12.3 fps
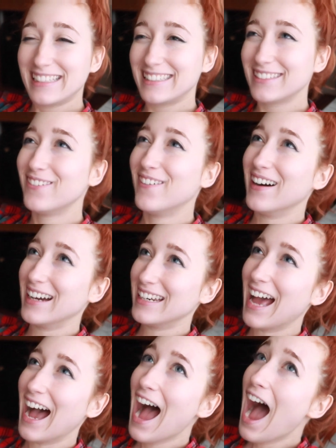best
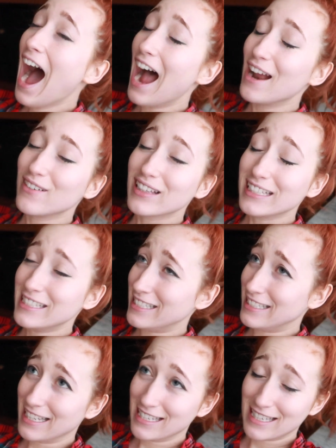one. I really
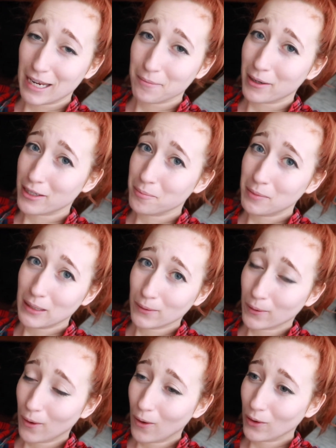just didn't take much
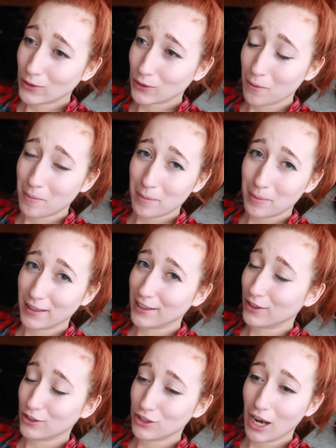B-roll, so it might be a
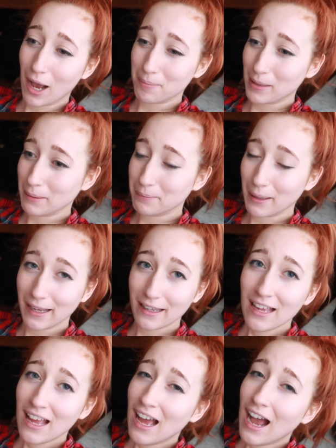little choppy, but